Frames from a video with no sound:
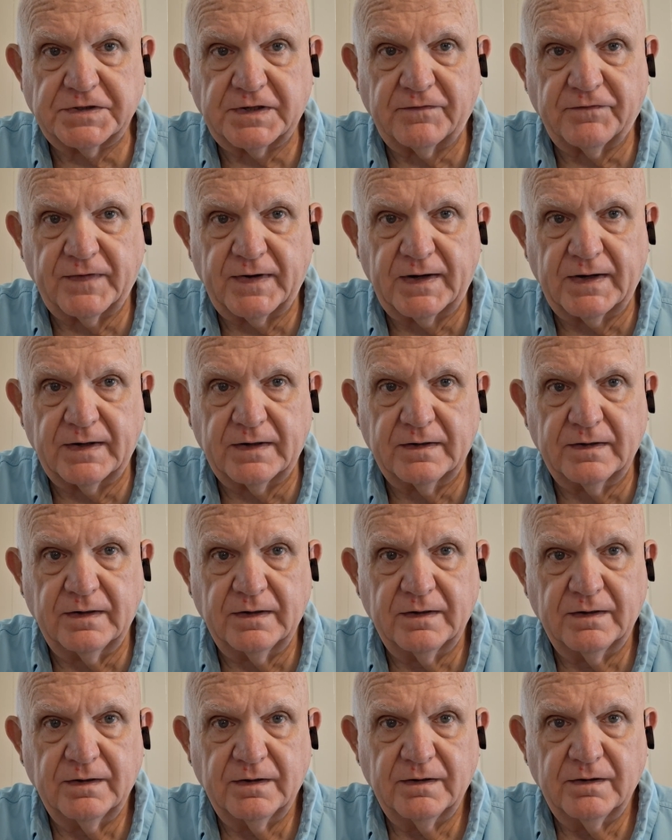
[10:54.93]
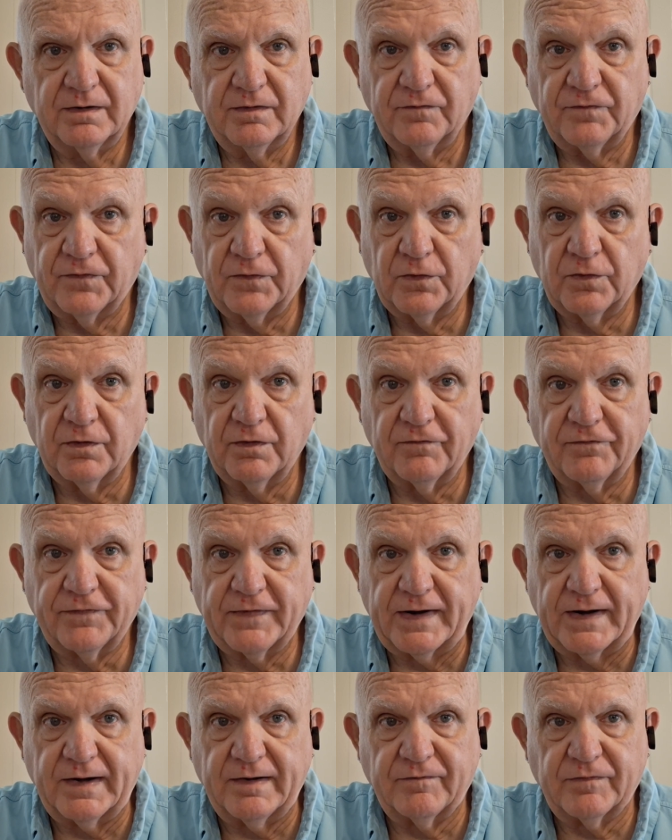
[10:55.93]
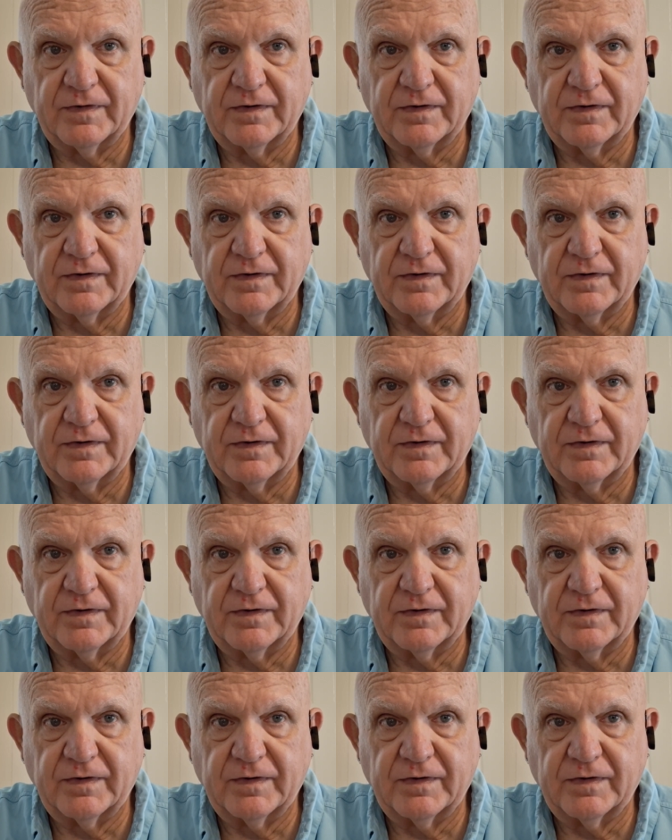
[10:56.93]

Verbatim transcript: I've had four or five